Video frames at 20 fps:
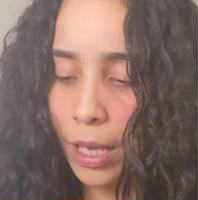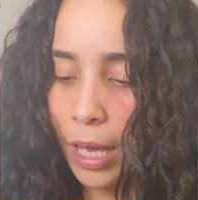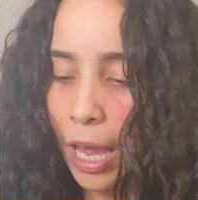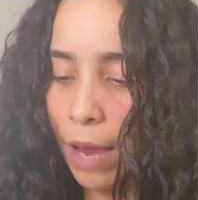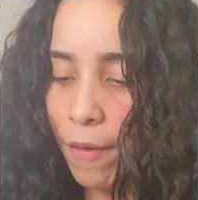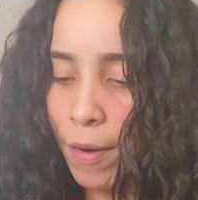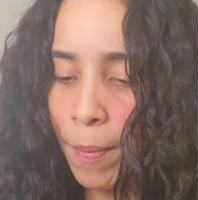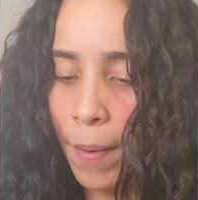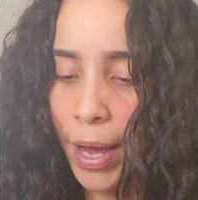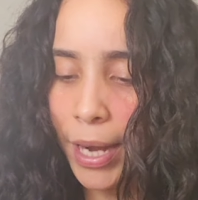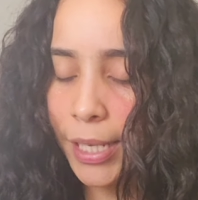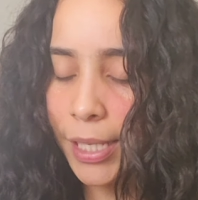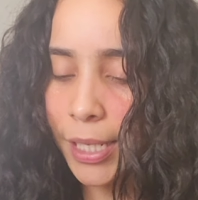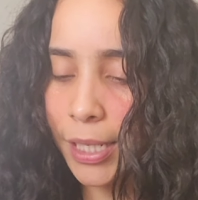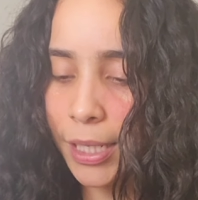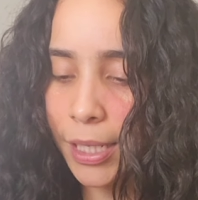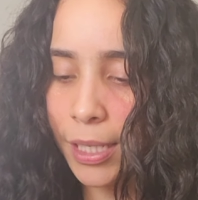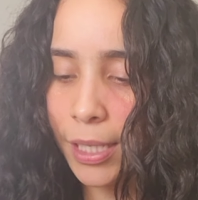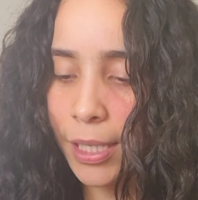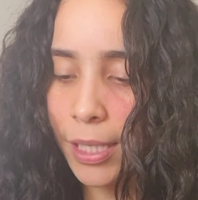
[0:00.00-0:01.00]
Everybody's
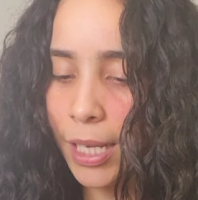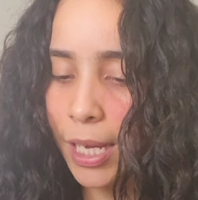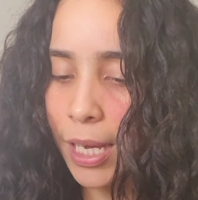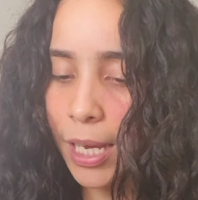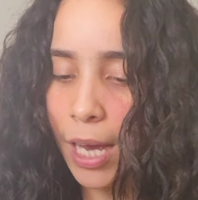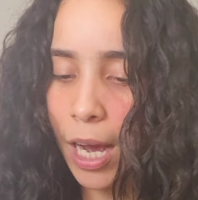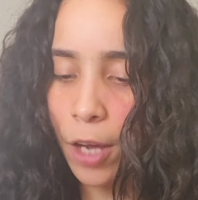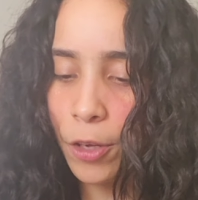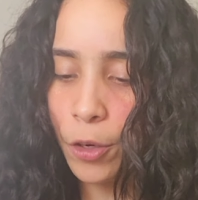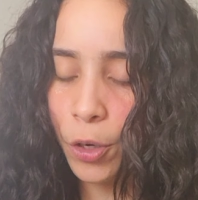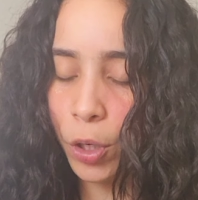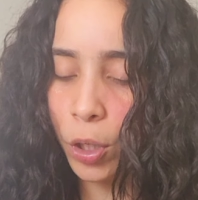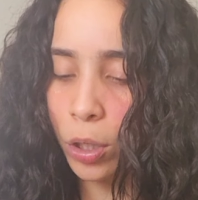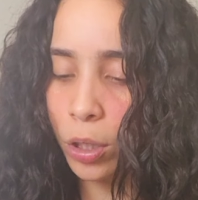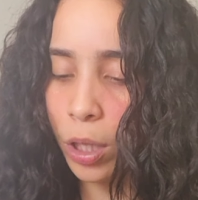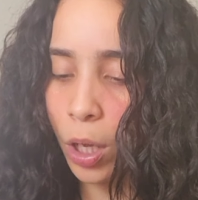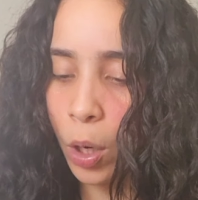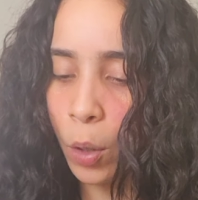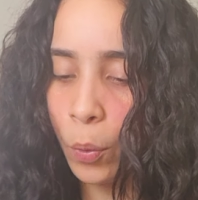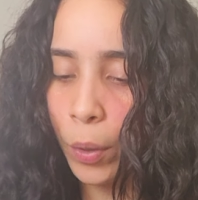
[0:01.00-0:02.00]
gonna see how you're
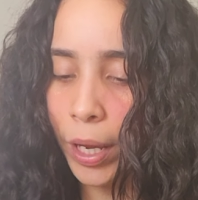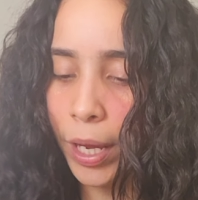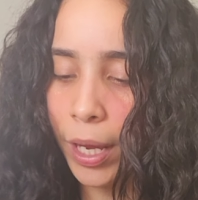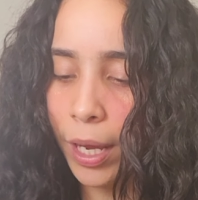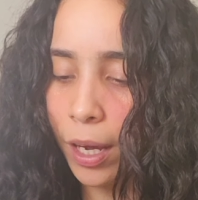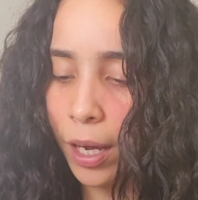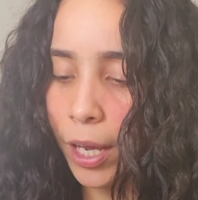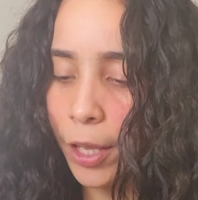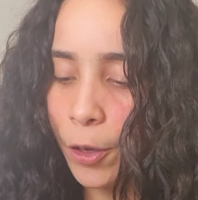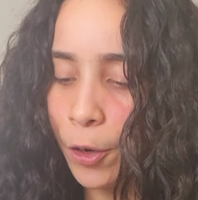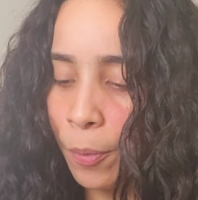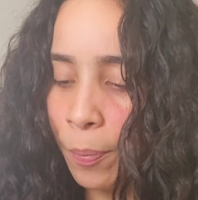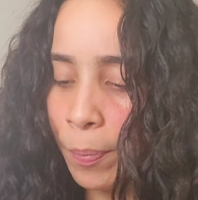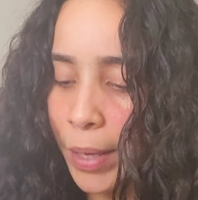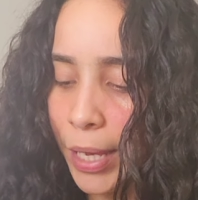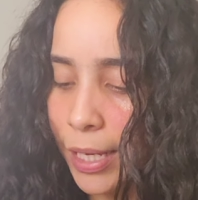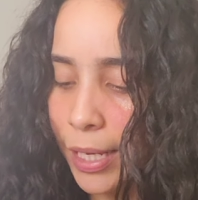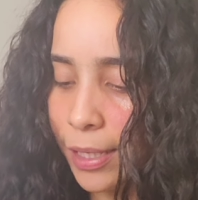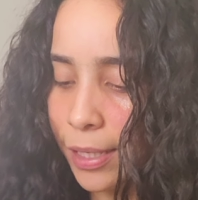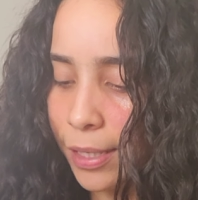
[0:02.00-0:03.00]
glowing and you're
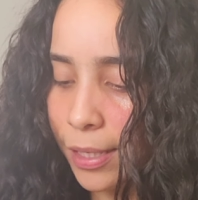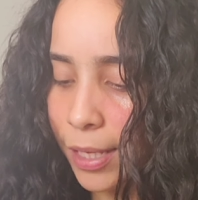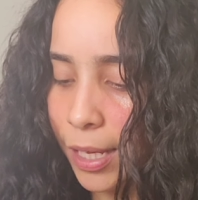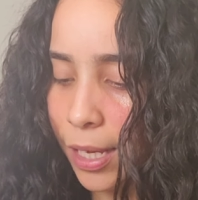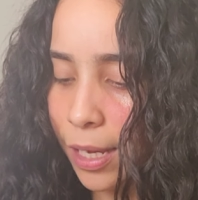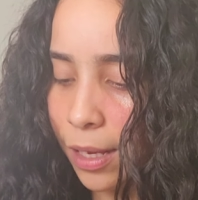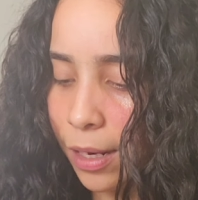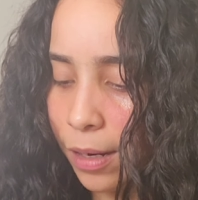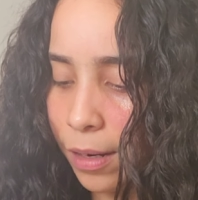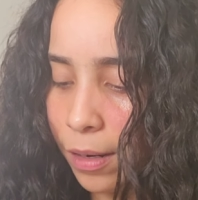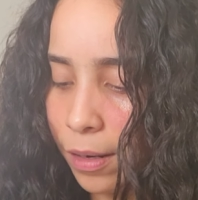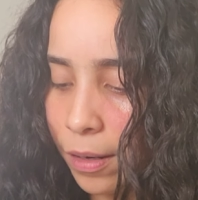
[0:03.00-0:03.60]
being seen.